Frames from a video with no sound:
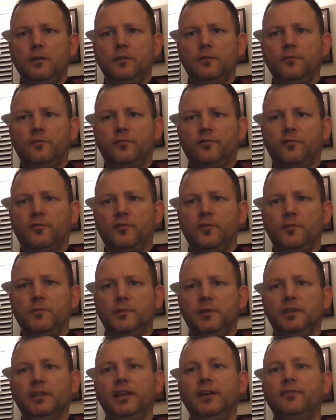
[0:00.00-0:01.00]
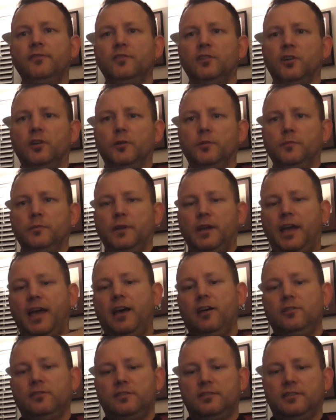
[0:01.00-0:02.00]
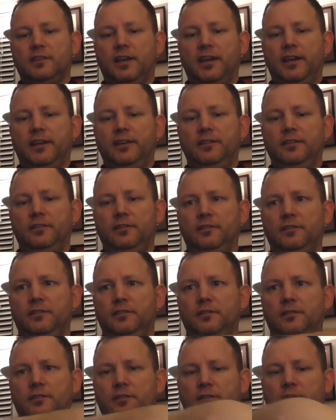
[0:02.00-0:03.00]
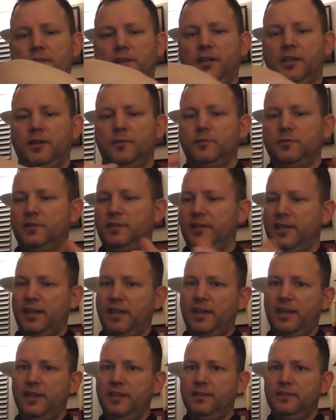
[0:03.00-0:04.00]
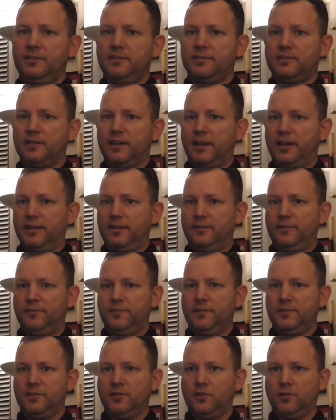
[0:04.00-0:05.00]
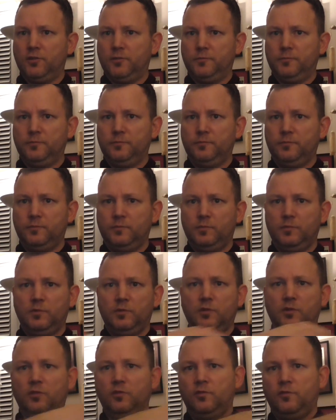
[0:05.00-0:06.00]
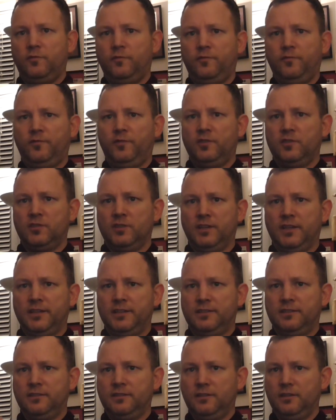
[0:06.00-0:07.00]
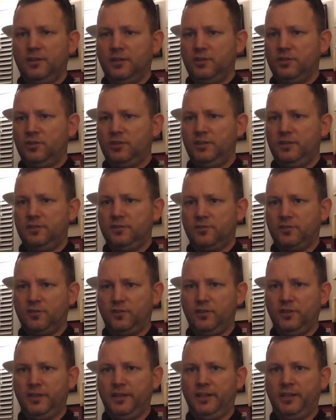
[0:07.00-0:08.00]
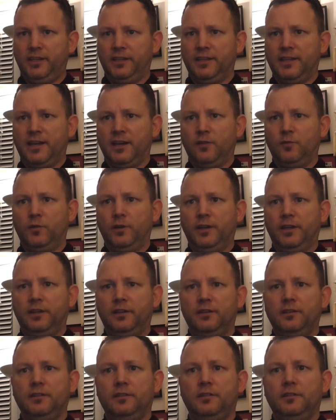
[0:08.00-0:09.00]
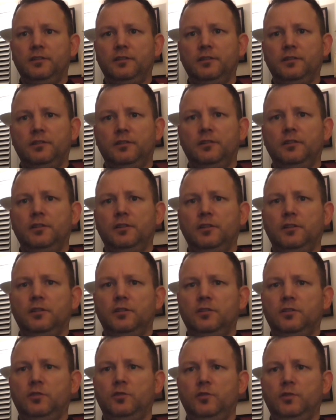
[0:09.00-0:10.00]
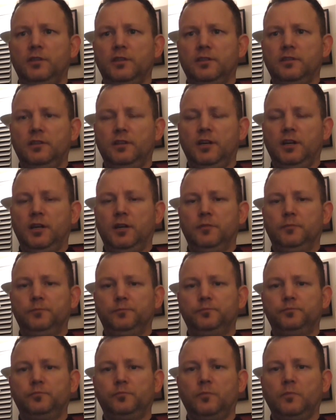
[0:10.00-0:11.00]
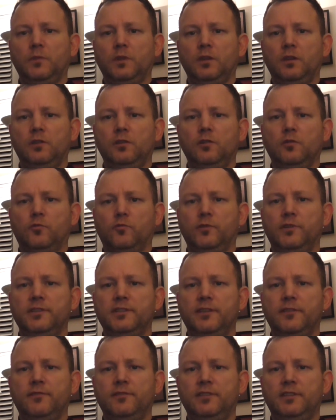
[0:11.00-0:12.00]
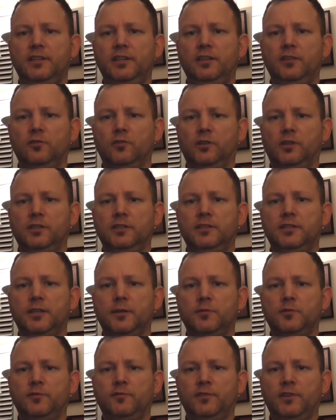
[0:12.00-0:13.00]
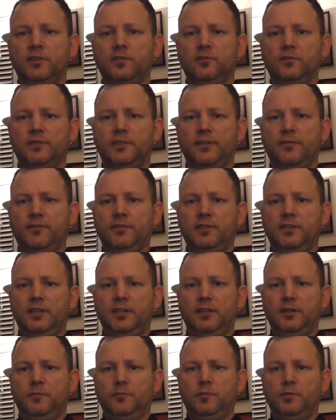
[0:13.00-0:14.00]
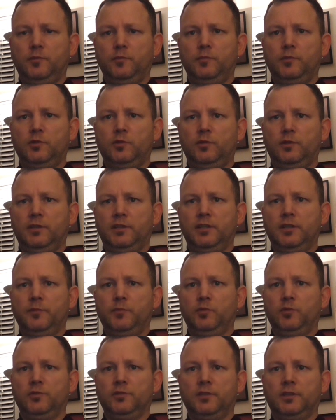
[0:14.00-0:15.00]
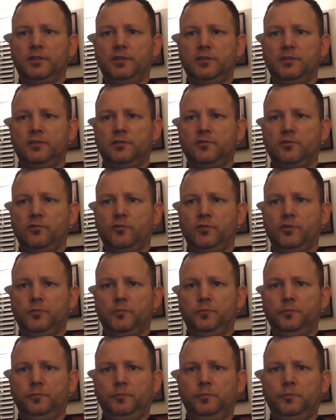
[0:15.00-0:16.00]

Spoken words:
from the left arm outside, it comes to the inside of this arm. So you visualize qi circulating in that way to the Rin 17 or conception vessel 17 between the nipples on the sternum.